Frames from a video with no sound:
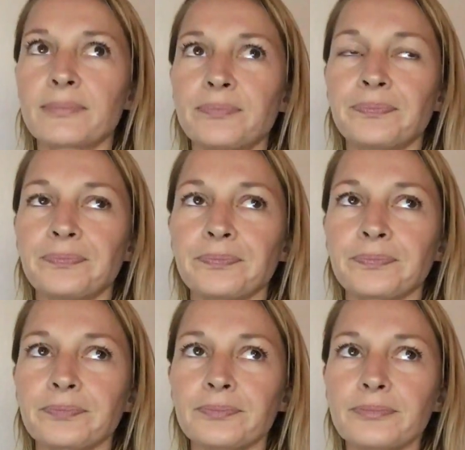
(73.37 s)

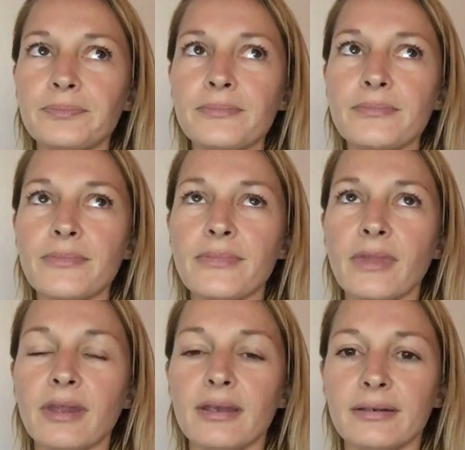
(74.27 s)

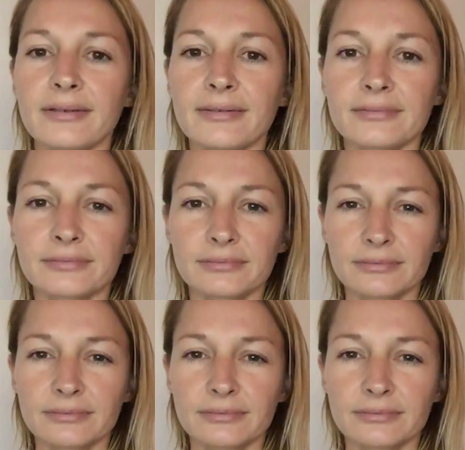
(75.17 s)
Nothing is said.